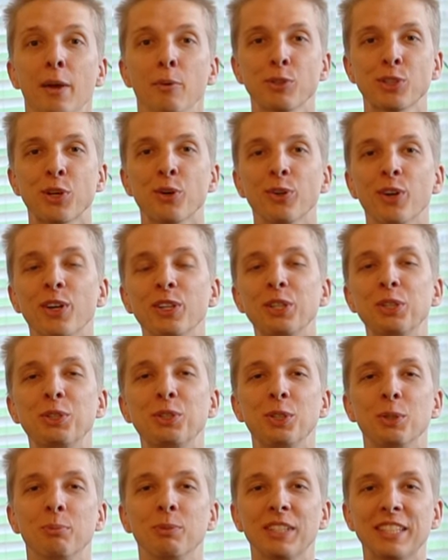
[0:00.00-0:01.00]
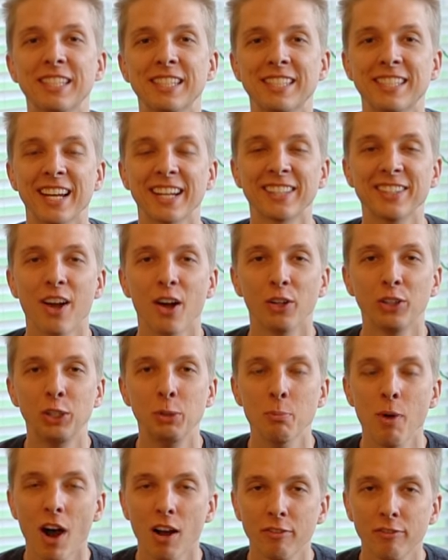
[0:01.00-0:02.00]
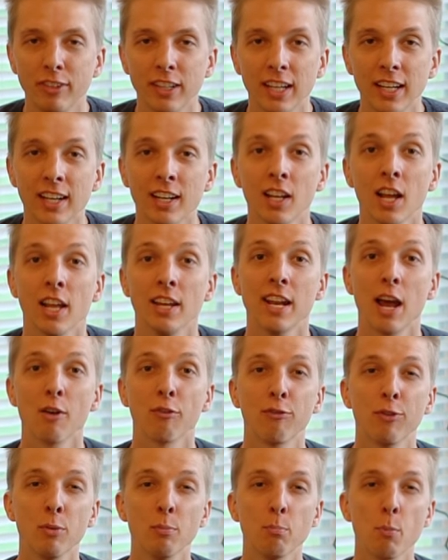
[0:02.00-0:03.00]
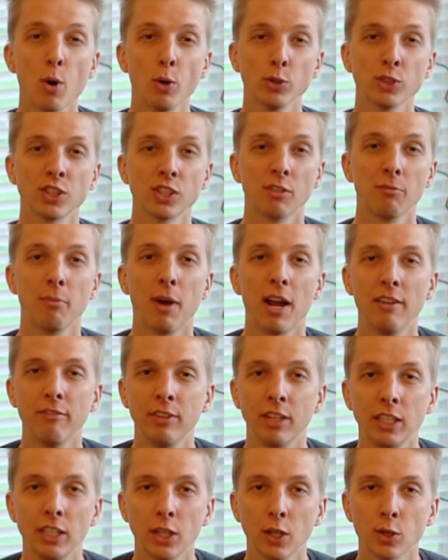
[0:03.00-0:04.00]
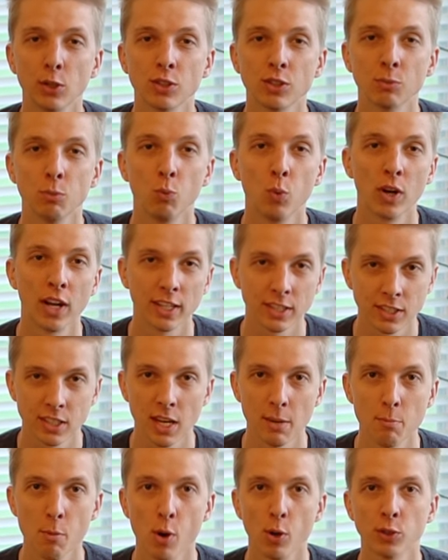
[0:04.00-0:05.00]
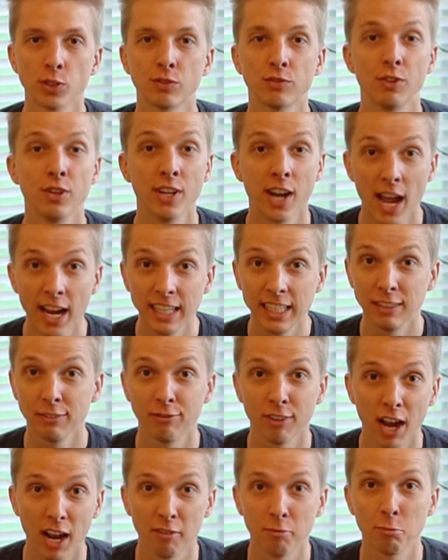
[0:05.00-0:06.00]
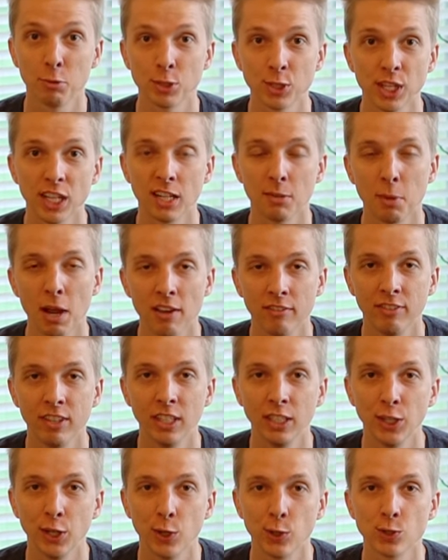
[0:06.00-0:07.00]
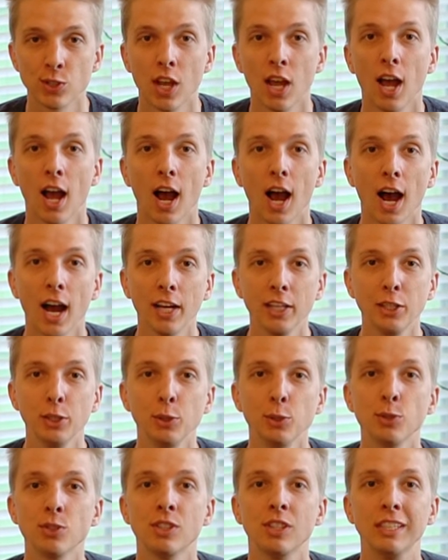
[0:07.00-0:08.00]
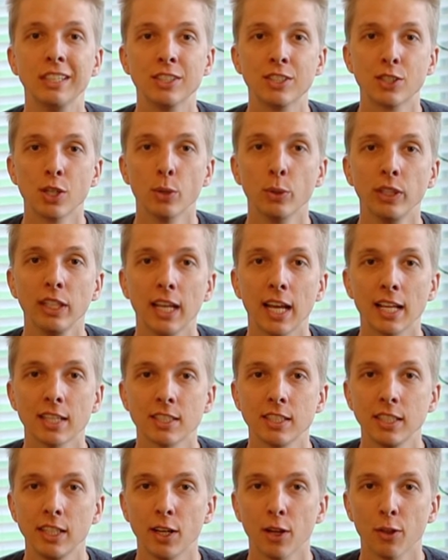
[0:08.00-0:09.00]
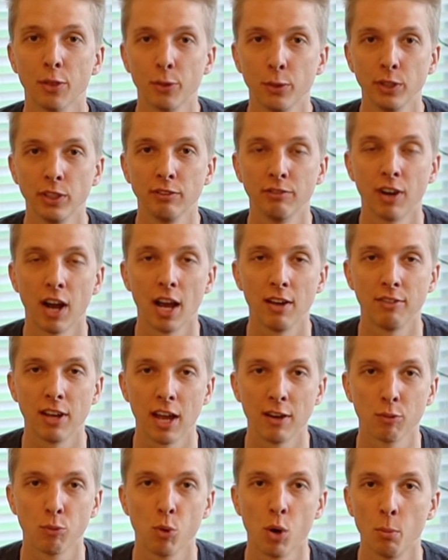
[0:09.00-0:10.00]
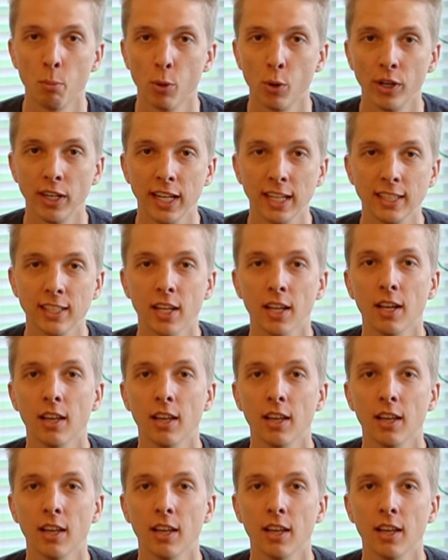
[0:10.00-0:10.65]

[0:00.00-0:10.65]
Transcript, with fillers: Hey, what's going on YouTube? This is Technology Mafia. Now for most of my videos, when I say most, for 95% of my videos, I use the Sony SEL35 f1.8.